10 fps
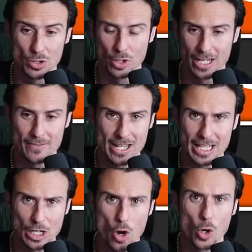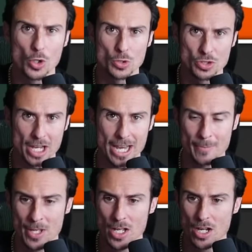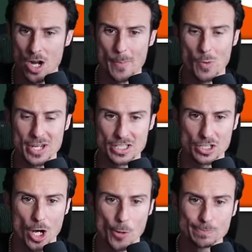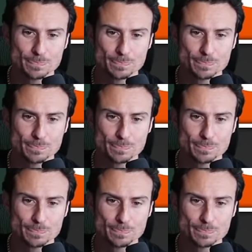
Looking even at that Cardinals game a couple weeks ago,